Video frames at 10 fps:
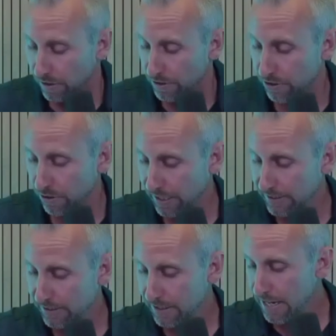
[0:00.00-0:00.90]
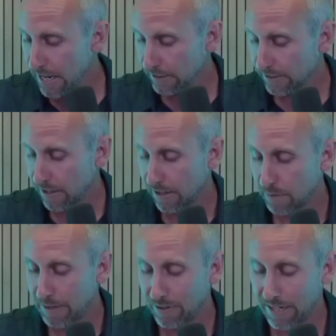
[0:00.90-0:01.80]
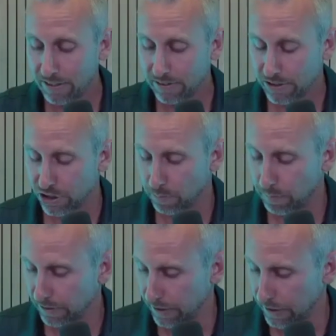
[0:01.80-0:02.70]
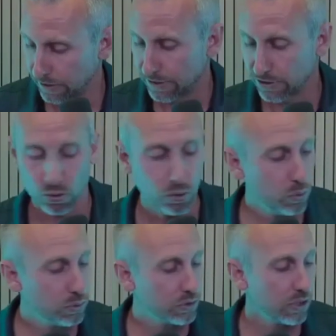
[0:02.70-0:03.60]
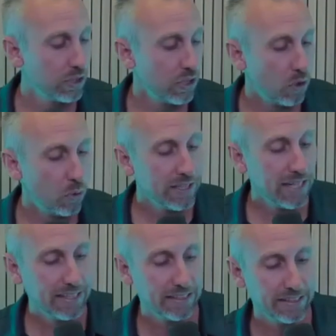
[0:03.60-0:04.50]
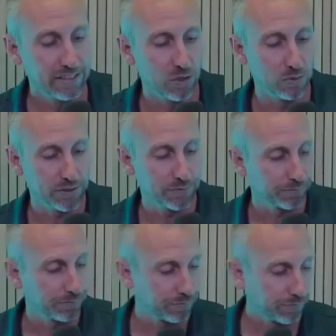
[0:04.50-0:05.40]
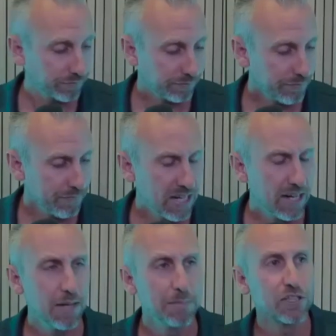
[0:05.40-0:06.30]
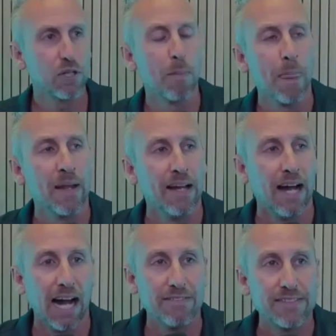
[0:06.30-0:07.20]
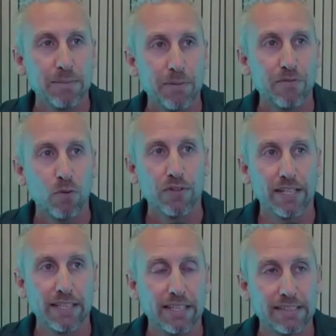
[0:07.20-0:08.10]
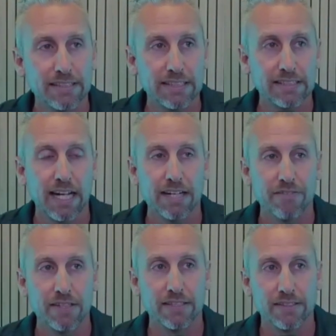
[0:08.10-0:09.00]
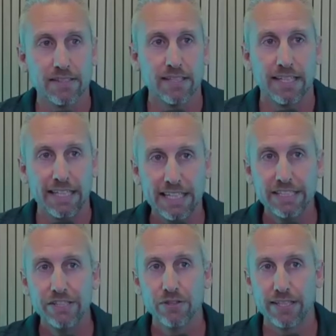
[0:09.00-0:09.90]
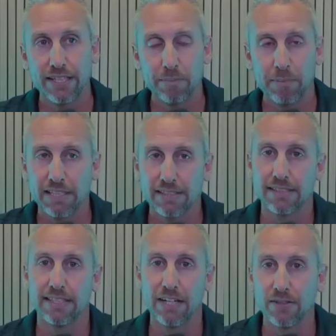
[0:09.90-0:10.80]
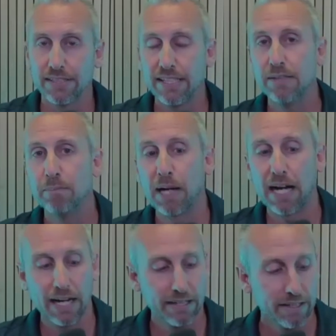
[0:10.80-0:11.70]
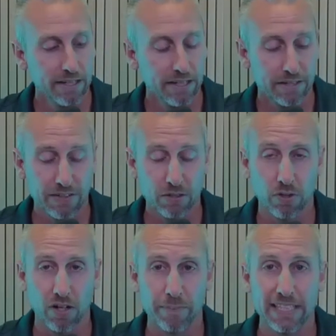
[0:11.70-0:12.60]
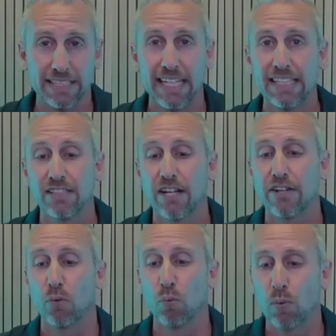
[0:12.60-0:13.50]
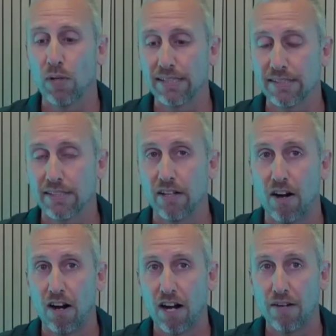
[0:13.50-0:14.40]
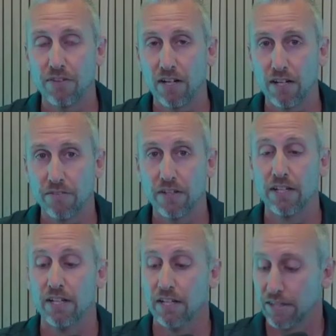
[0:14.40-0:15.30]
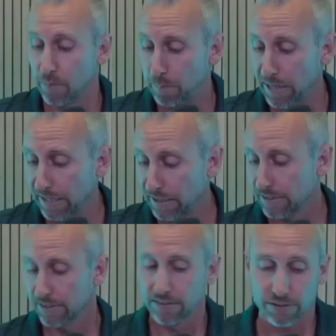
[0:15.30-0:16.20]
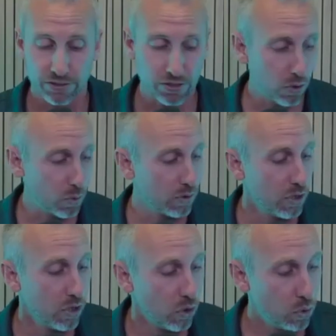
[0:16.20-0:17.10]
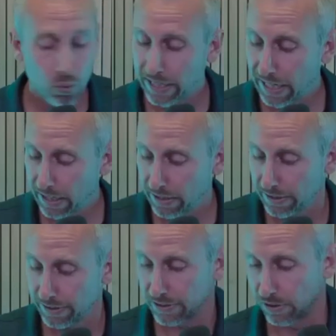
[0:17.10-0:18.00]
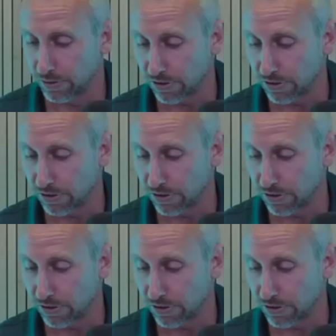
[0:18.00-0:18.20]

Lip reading: So let's next talk about eligibility. So who can kind of get these loans? So I've said before that, again, it's easier to get because it's guaranteed by the federal government. It takes a lot of the risk off of the bank. So who can get these loans?